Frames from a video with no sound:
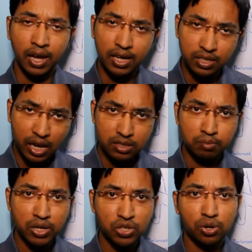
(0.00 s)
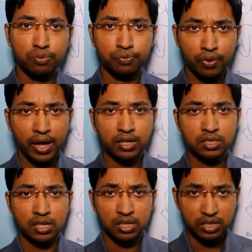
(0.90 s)
And as a matter of
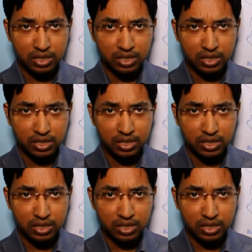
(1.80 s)
fact,